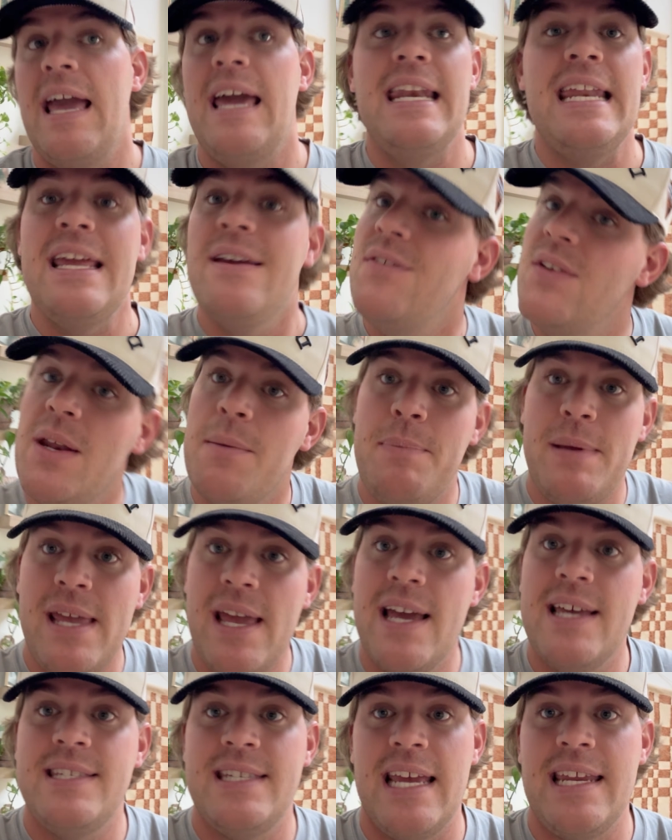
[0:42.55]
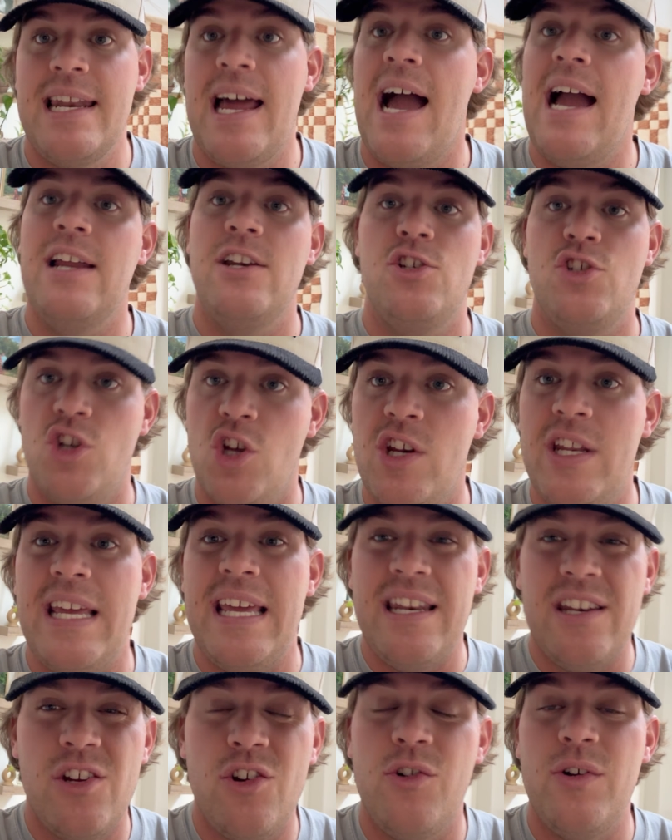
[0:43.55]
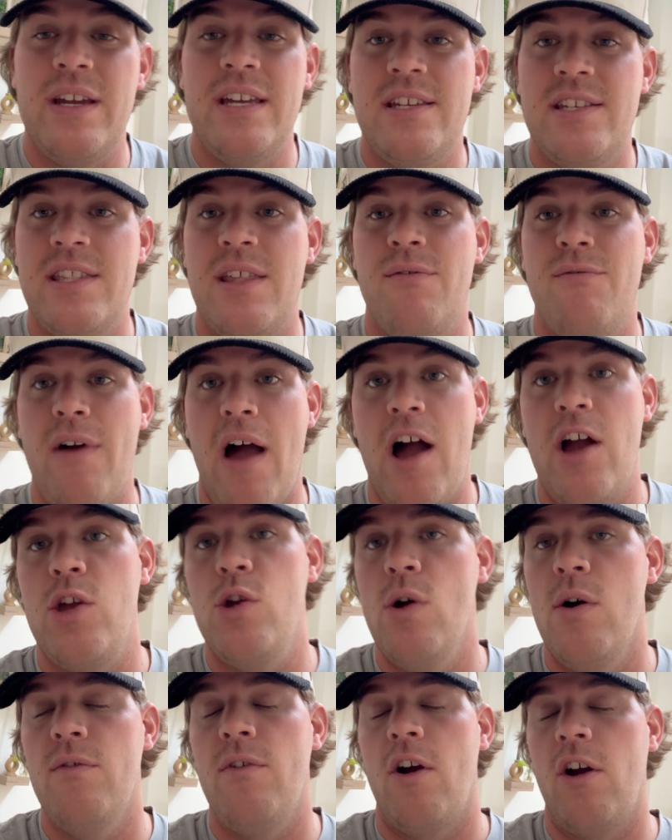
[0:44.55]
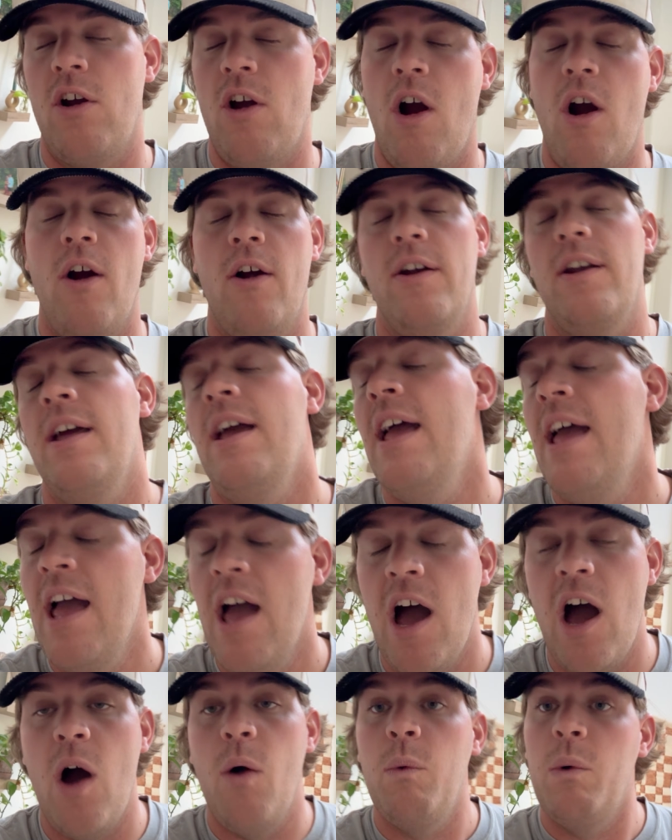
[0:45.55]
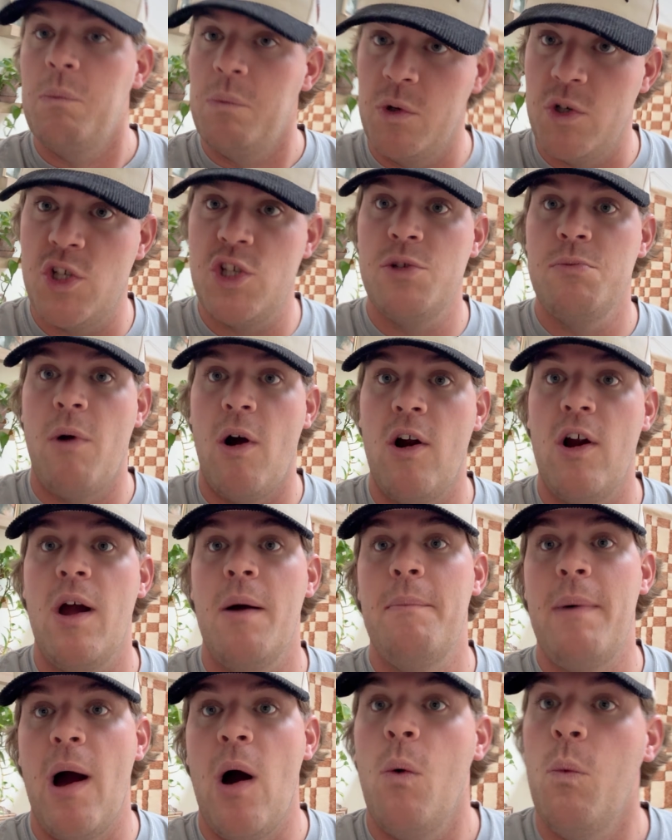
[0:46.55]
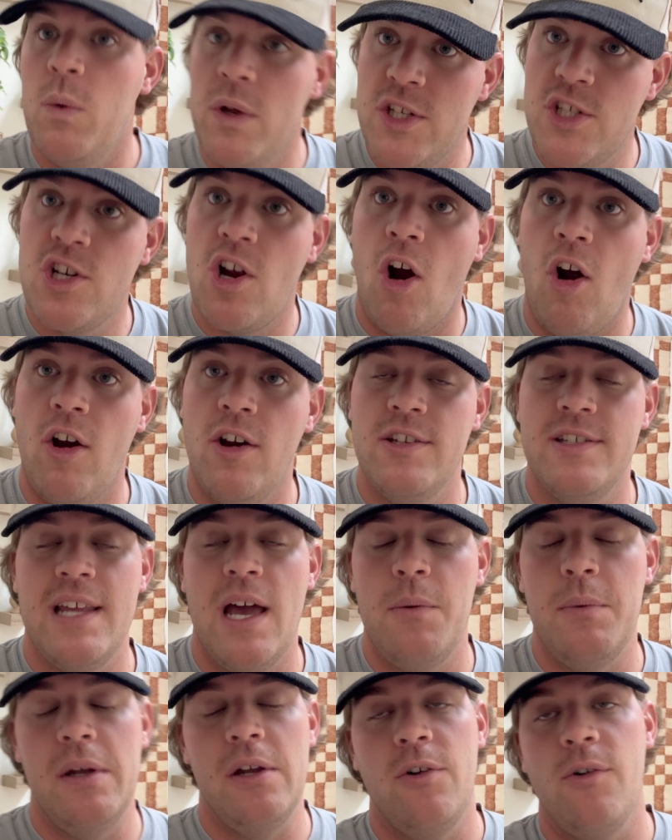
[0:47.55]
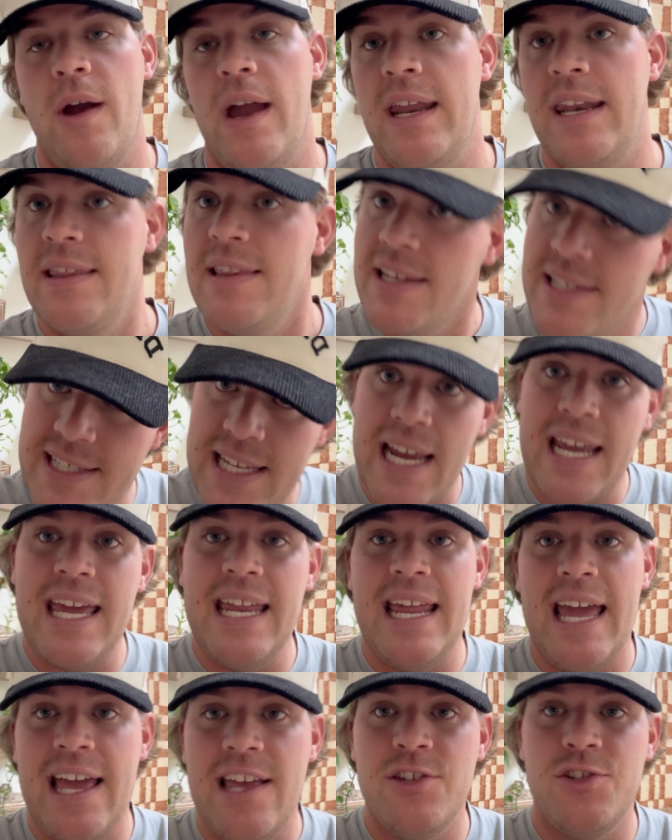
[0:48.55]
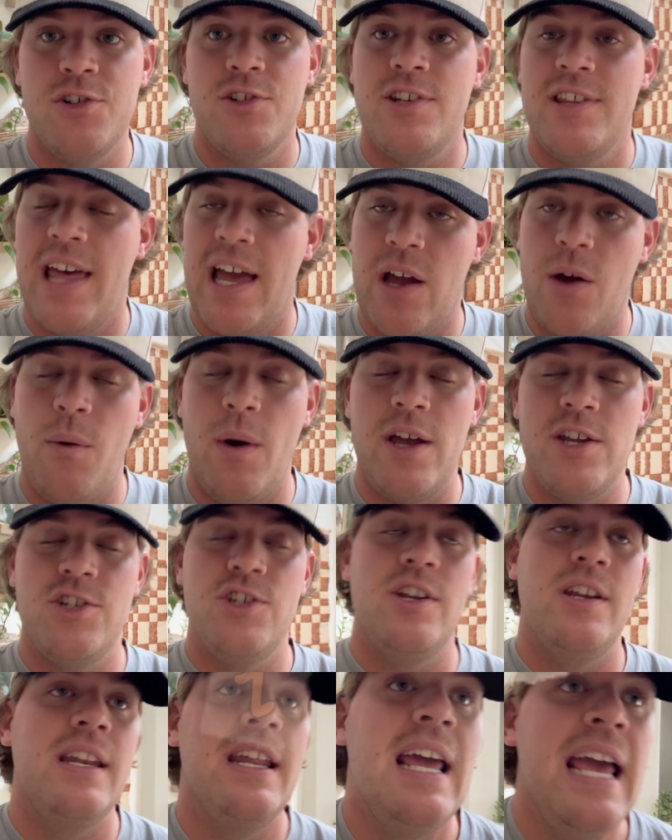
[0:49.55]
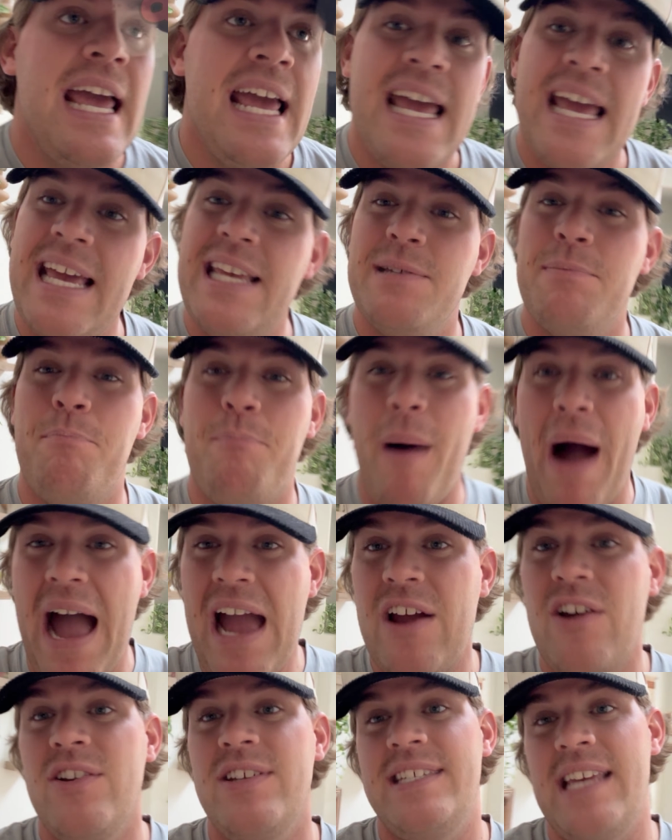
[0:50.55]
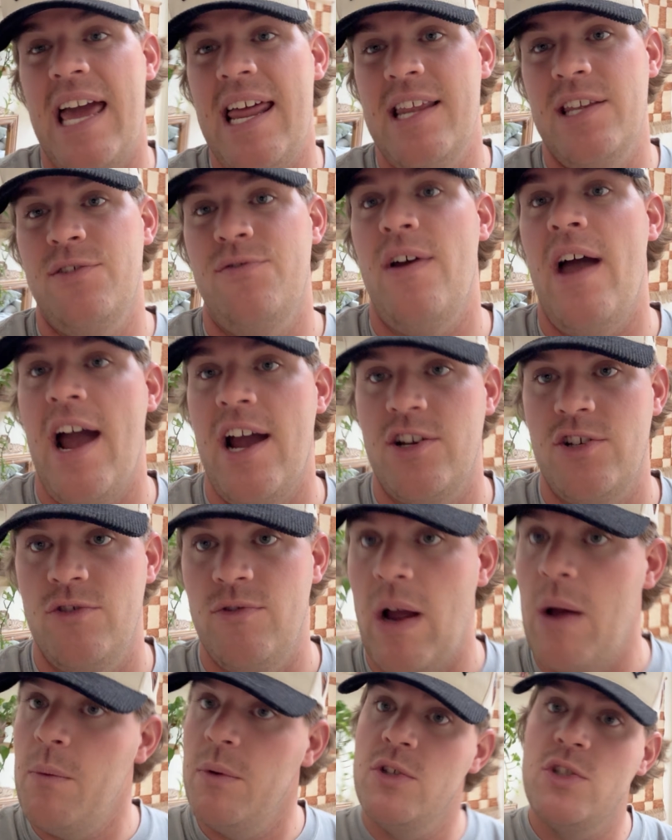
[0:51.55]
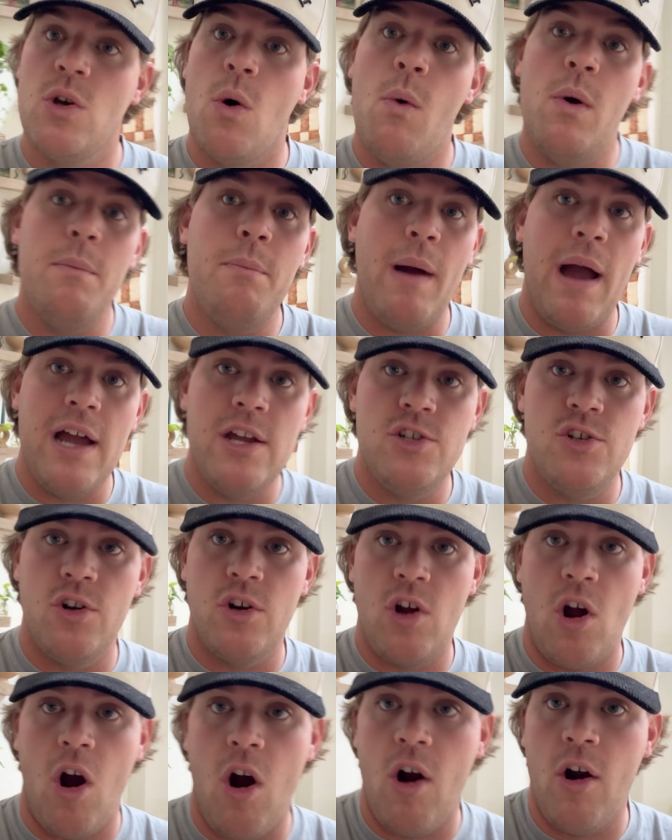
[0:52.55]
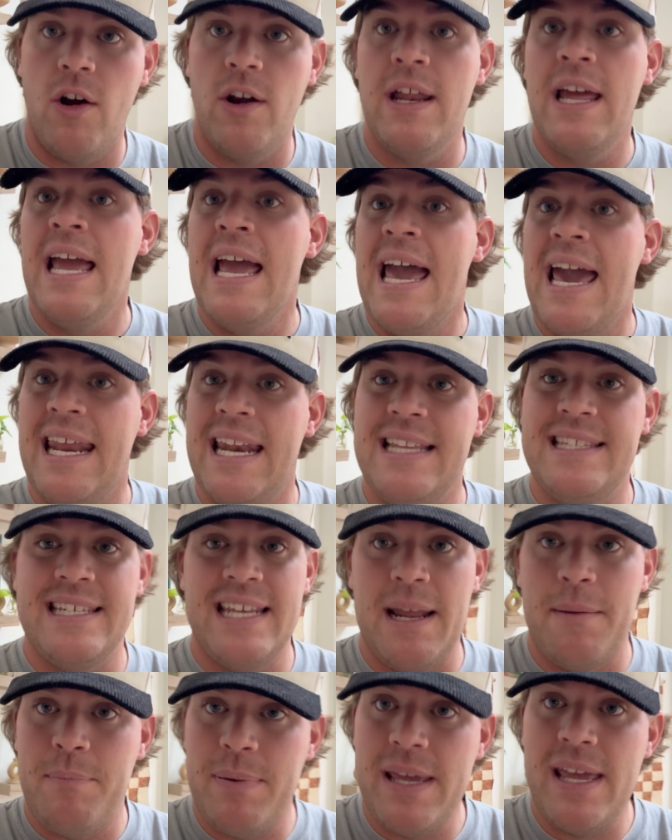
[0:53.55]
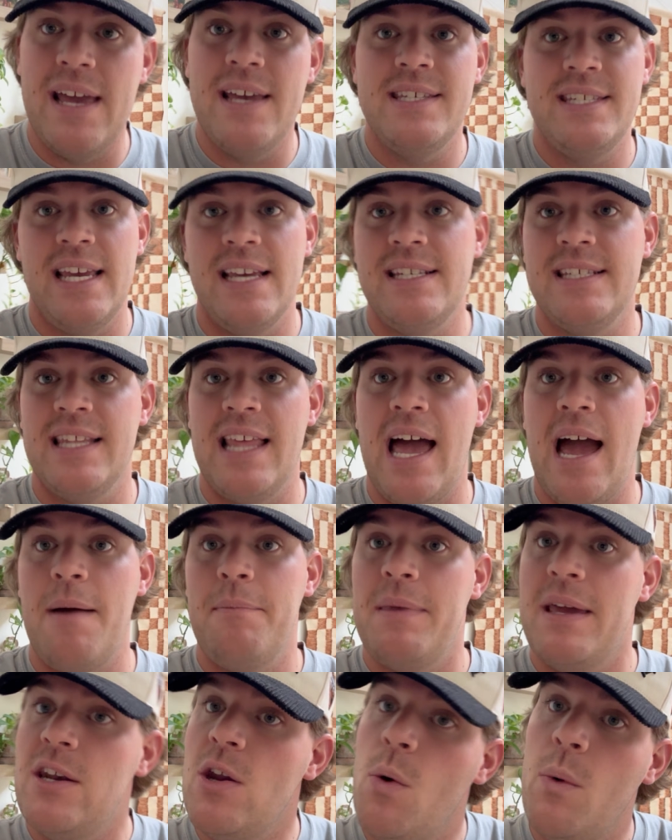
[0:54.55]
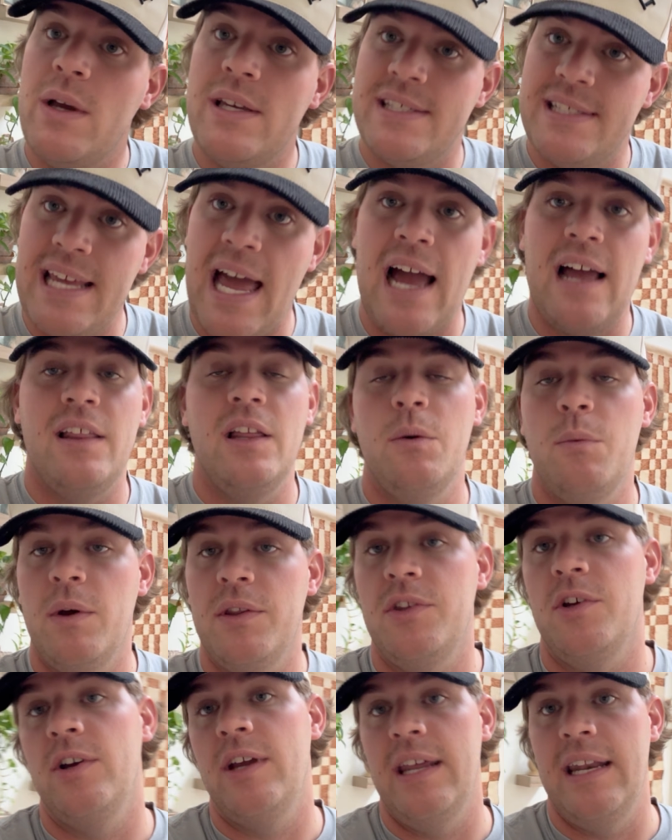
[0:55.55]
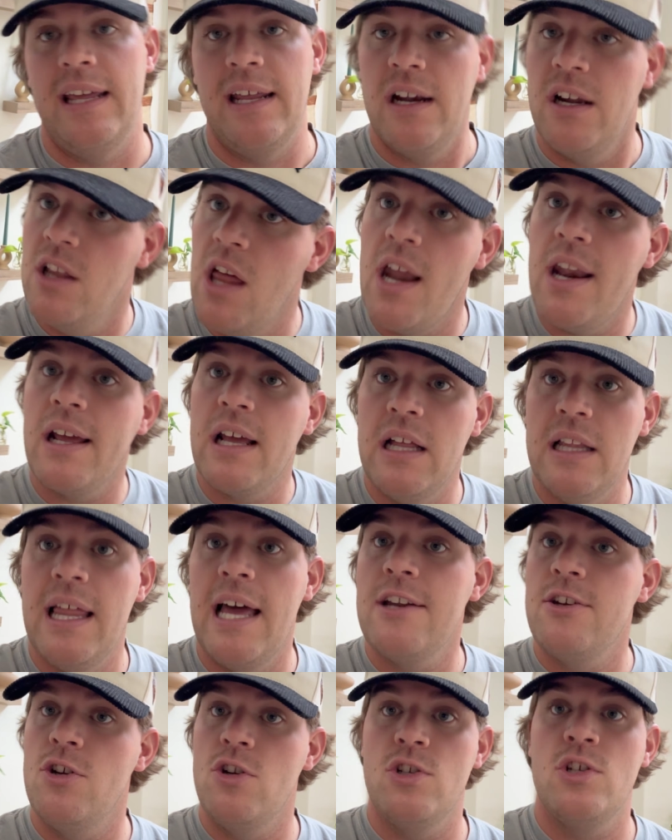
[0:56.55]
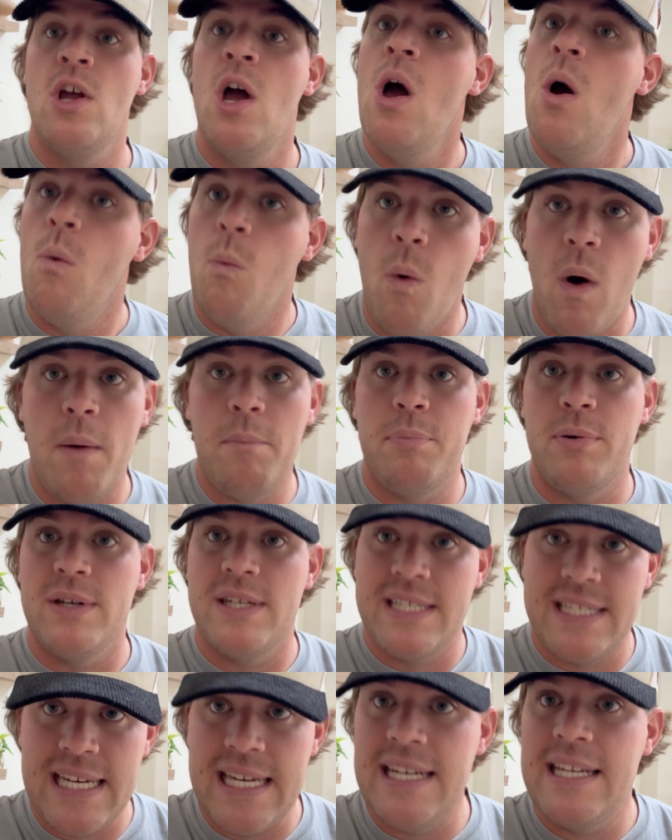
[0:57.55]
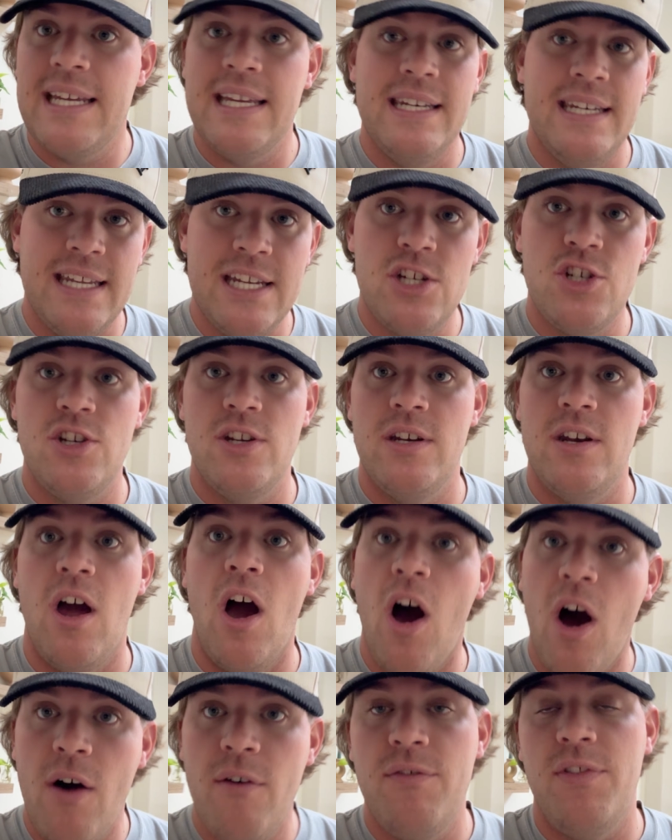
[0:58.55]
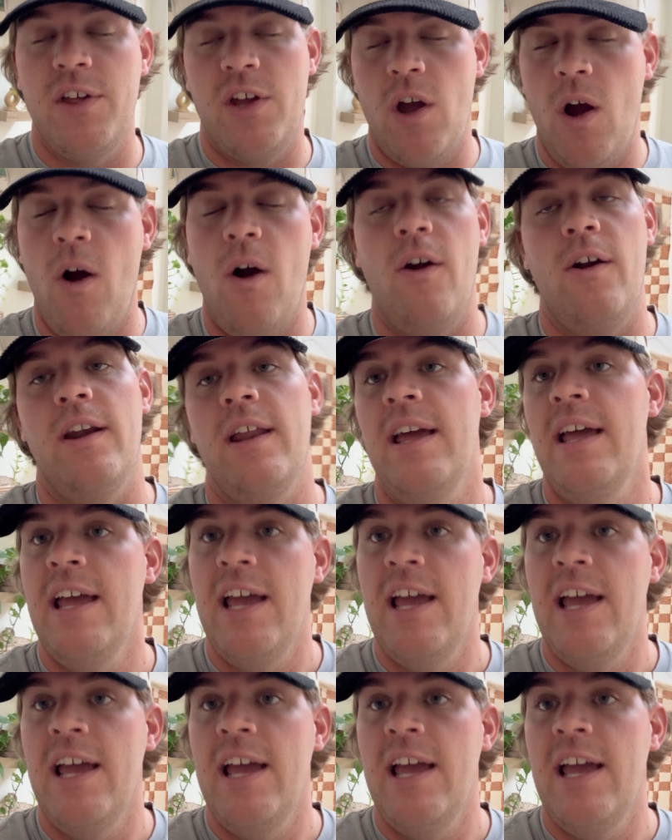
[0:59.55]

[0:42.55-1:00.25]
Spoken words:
And even a PSA 9 should increase the value of our card when we're smart about which cards that we grade. And the second answer to that question is buyer satisfaction, right? When someone buys your card and it's in a PSA slab, they know exactly what they're getting. And a lot of collectors want pristine condition of the card.